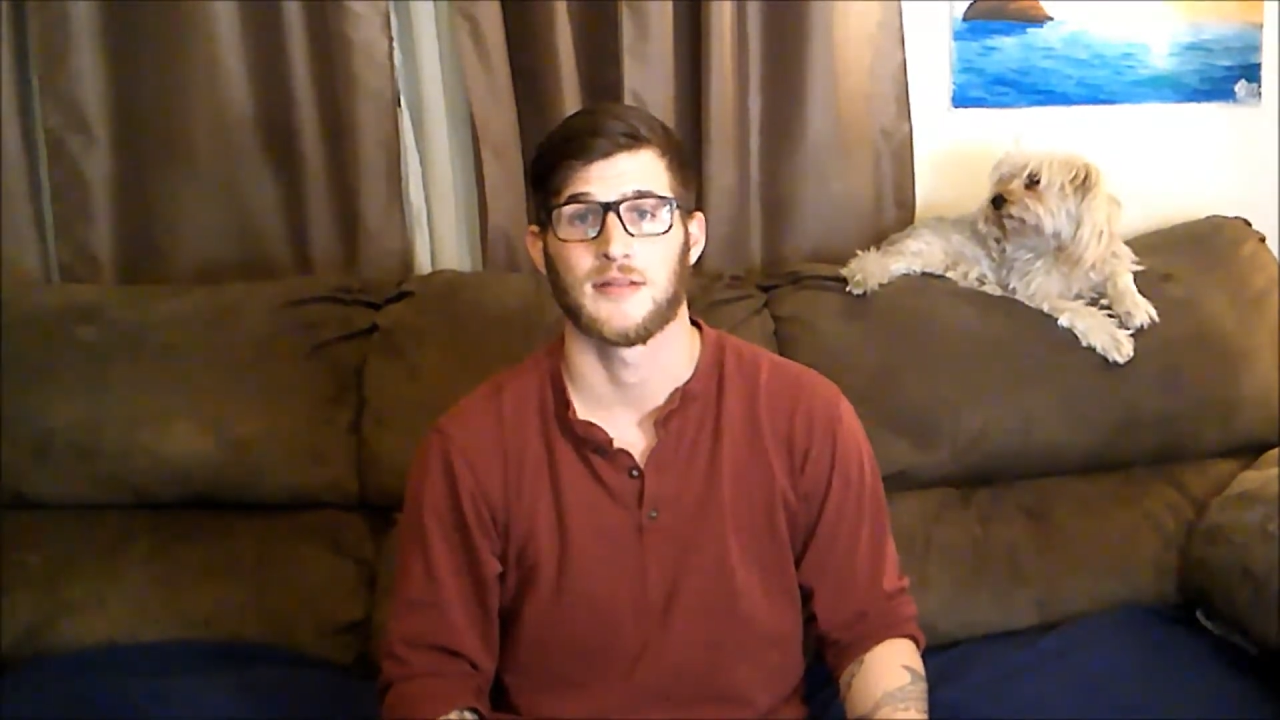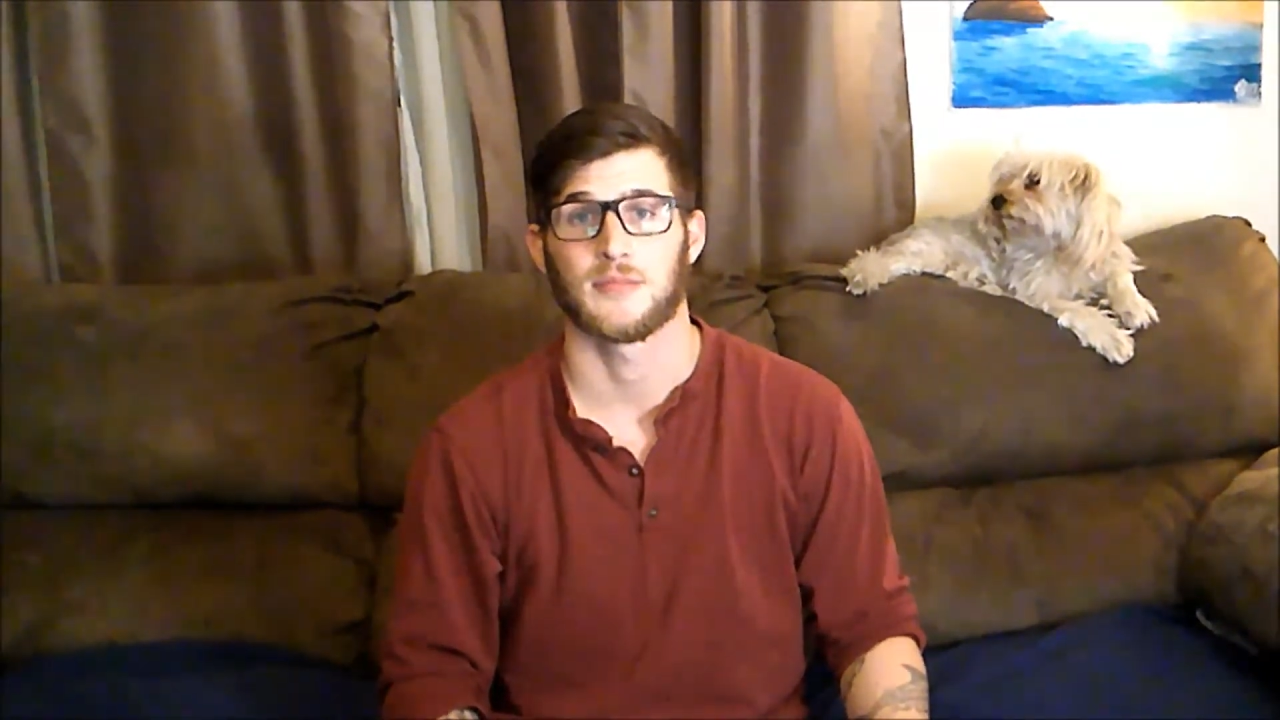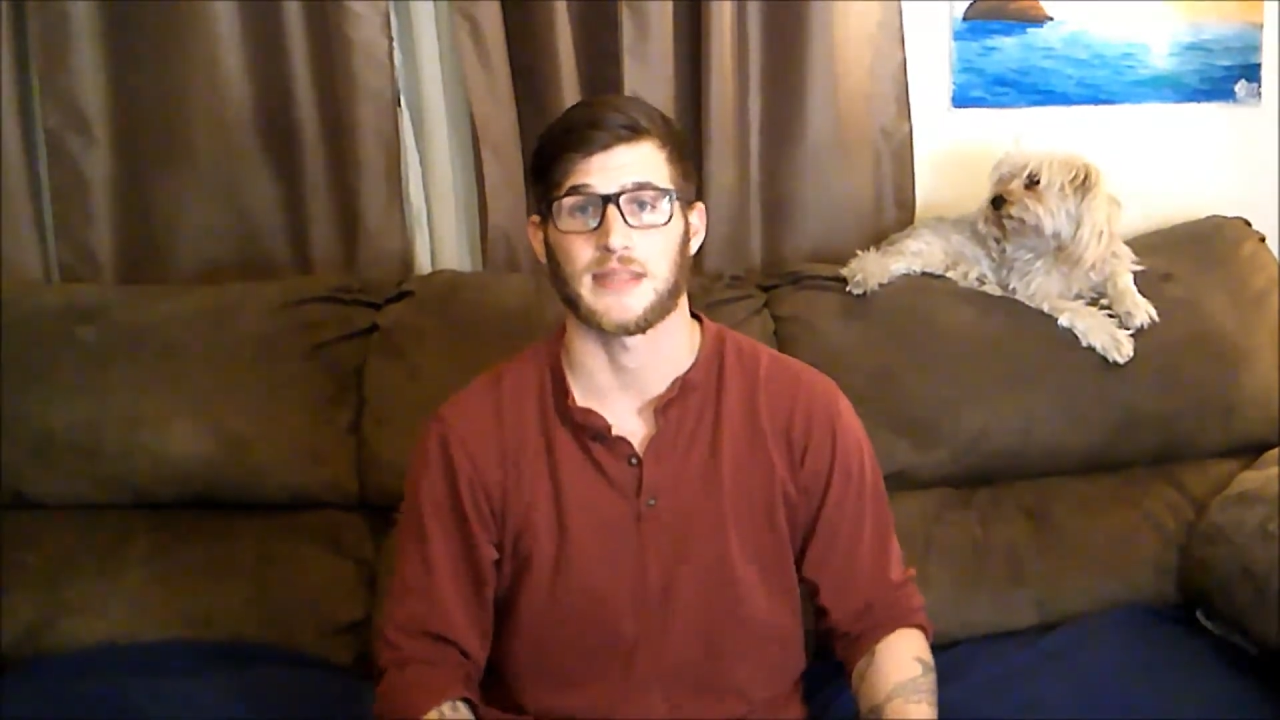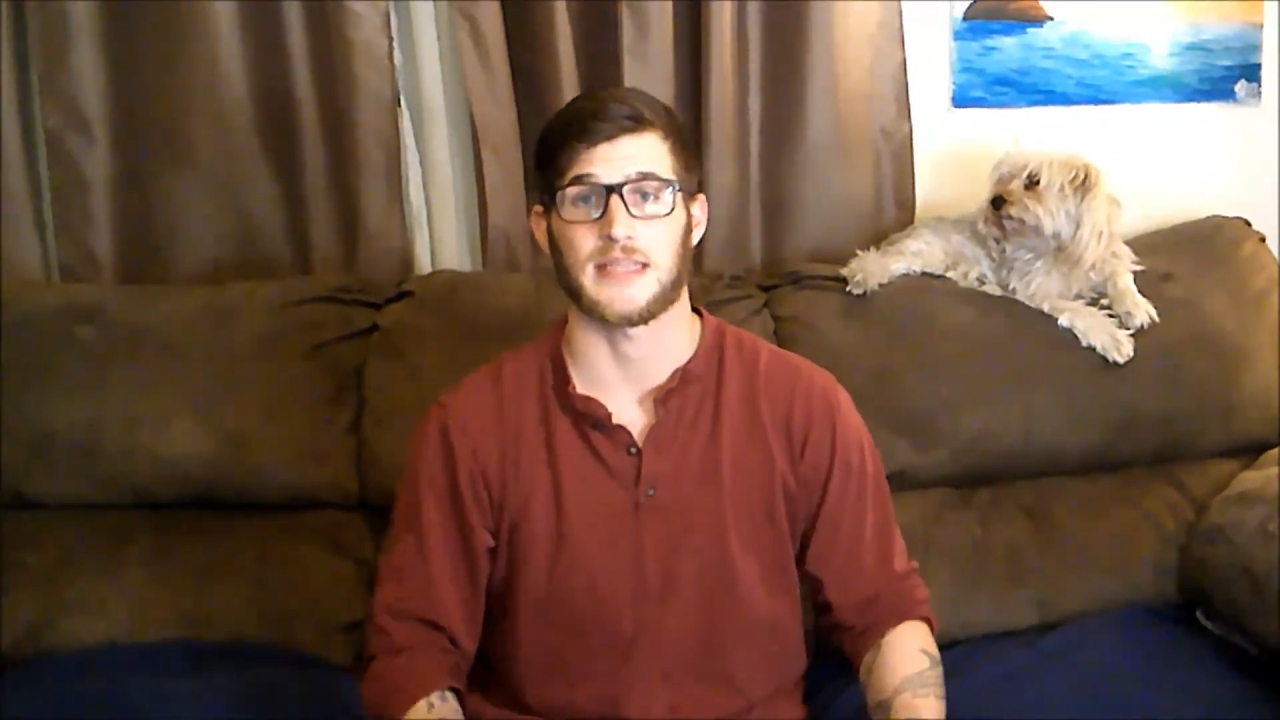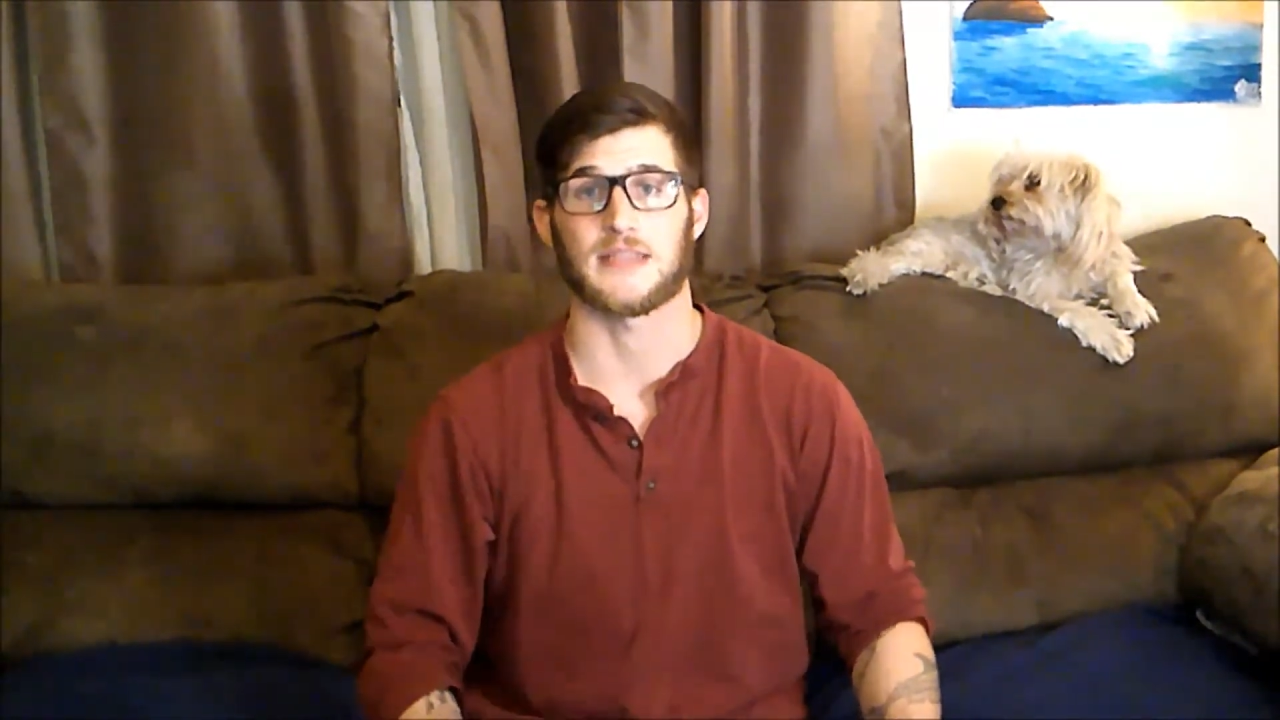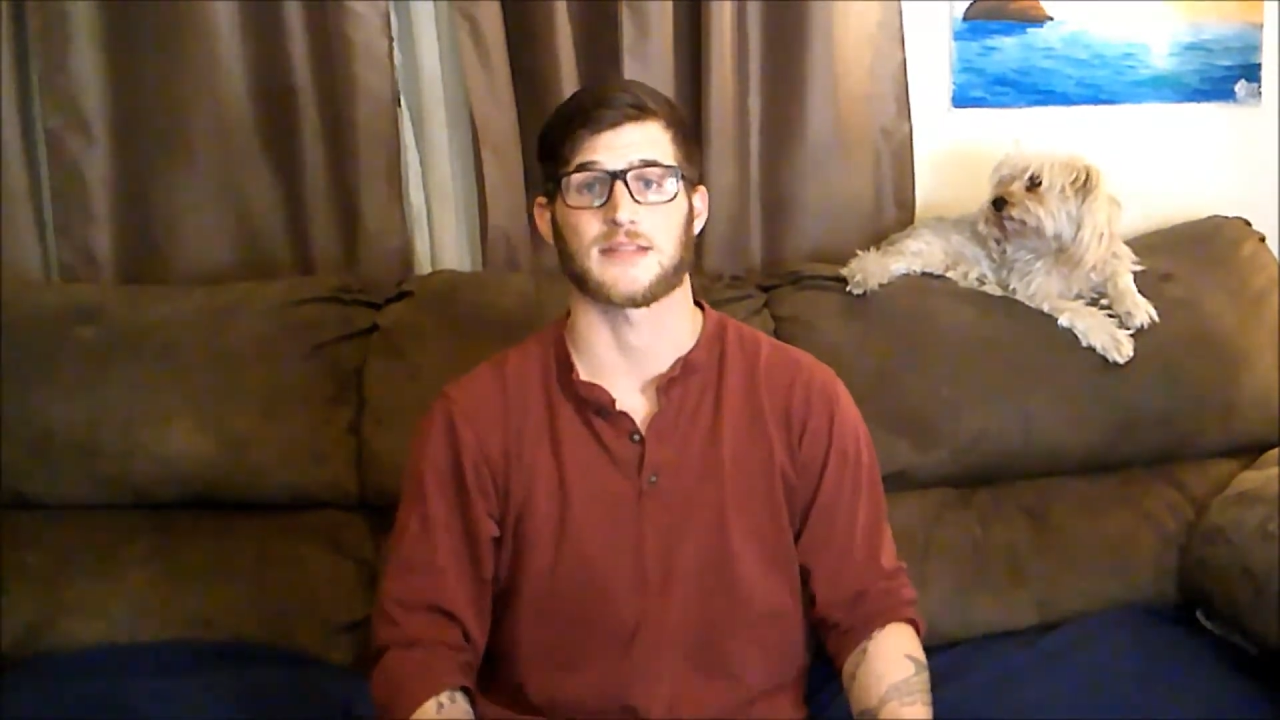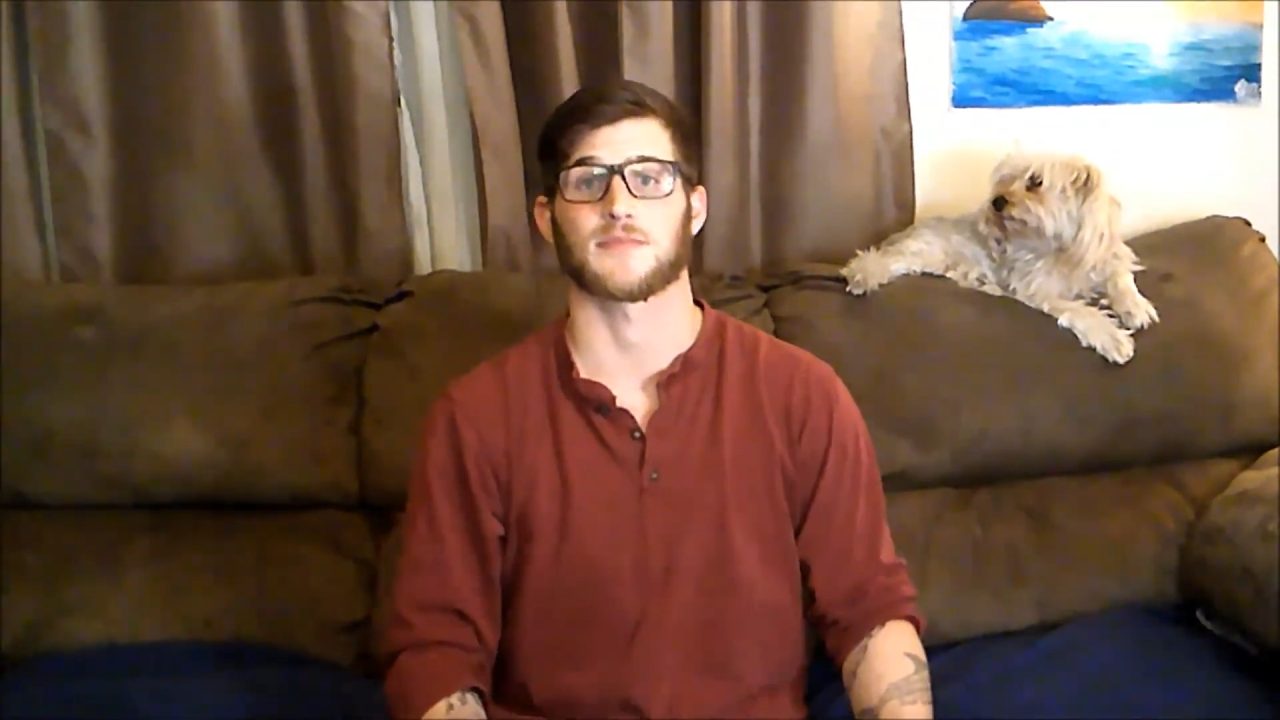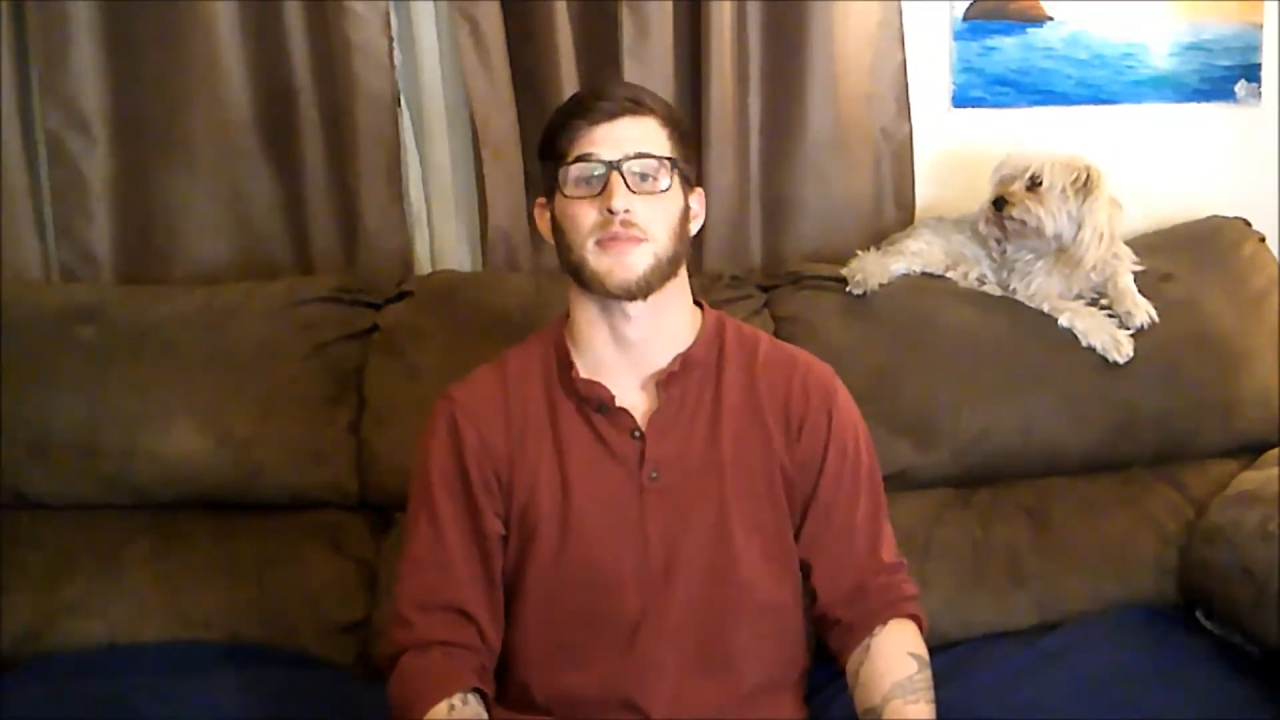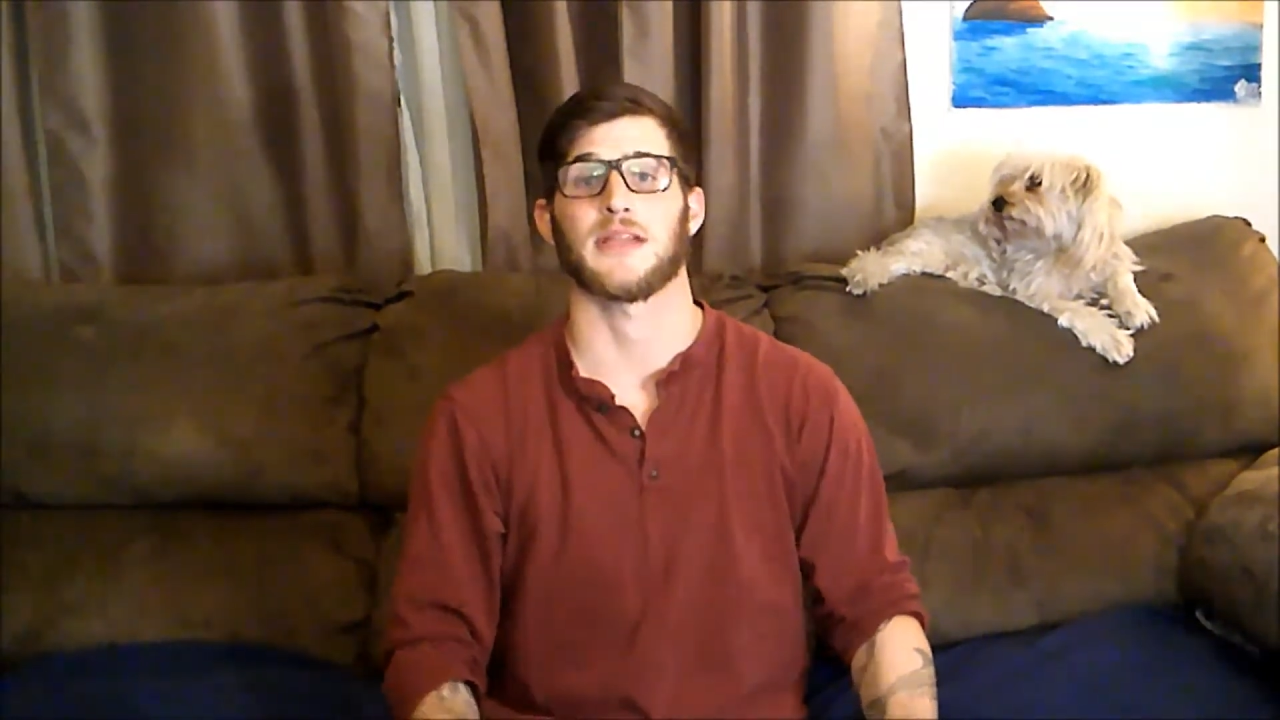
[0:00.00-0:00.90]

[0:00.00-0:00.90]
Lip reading: please